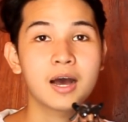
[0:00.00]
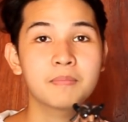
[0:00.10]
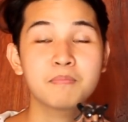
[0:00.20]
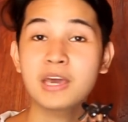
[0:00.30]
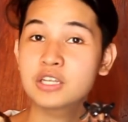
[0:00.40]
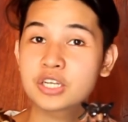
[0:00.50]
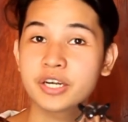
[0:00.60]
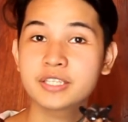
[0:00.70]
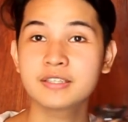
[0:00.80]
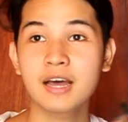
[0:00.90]

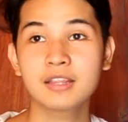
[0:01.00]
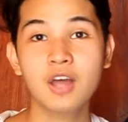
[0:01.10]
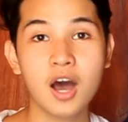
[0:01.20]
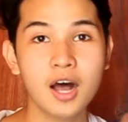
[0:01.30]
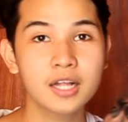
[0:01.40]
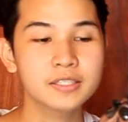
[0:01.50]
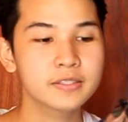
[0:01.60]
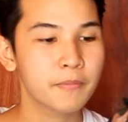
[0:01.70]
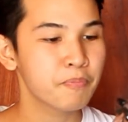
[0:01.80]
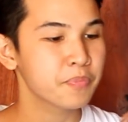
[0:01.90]
pictures ng
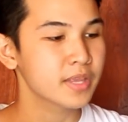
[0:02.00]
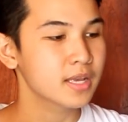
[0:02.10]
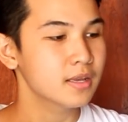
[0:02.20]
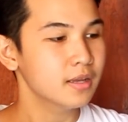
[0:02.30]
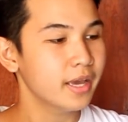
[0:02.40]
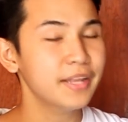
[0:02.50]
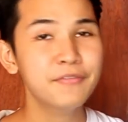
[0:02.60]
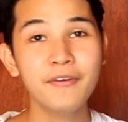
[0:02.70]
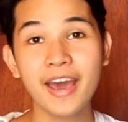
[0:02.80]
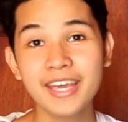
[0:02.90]
dolls. And
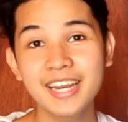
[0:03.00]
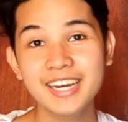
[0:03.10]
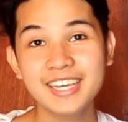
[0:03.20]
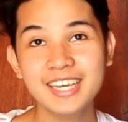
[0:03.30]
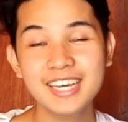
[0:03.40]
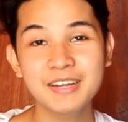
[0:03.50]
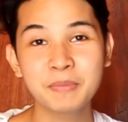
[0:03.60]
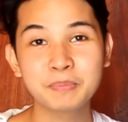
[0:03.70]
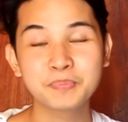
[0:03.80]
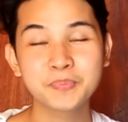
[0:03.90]
finally,
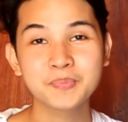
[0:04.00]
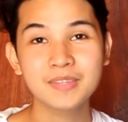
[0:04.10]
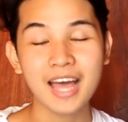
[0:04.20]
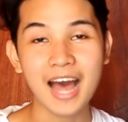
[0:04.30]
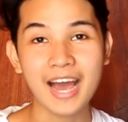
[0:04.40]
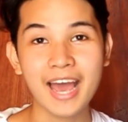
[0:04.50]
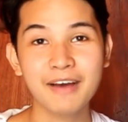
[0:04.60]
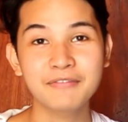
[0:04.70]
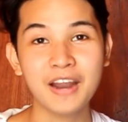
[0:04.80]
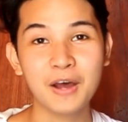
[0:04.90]
I
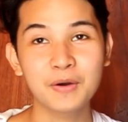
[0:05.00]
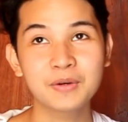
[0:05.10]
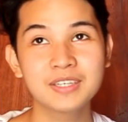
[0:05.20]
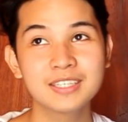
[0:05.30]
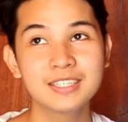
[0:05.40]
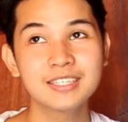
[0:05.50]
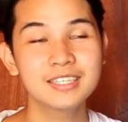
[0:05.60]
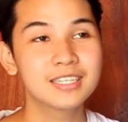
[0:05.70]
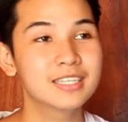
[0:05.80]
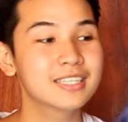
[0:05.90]
have now
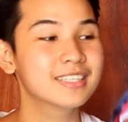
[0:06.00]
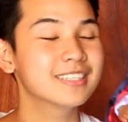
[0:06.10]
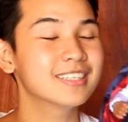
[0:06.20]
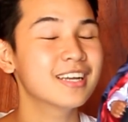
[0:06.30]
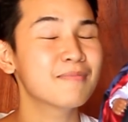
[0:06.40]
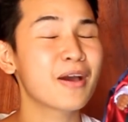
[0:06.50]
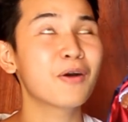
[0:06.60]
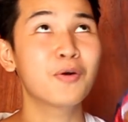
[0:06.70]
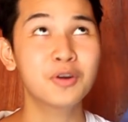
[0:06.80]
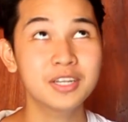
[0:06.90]
my
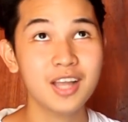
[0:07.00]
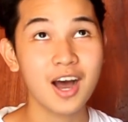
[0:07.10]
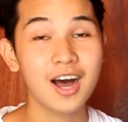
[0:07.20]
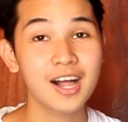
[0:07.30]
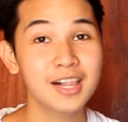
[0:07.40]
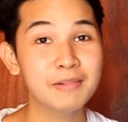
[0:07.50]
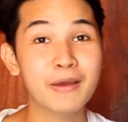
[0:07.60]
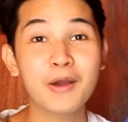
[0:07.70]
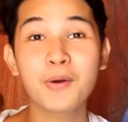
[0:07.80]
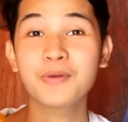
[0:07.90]
own doll,
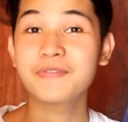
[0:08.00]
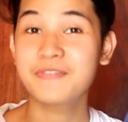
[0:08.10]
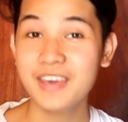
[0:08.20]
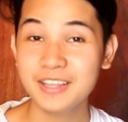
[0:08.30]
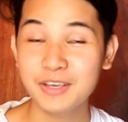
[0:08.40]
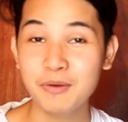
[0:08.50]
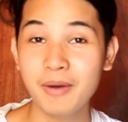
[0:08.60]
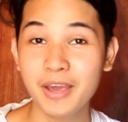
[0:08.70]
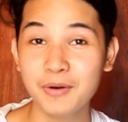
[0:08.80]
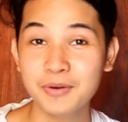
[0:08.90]
my own video,
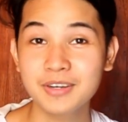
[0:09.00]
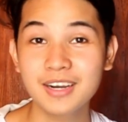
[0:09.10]
my own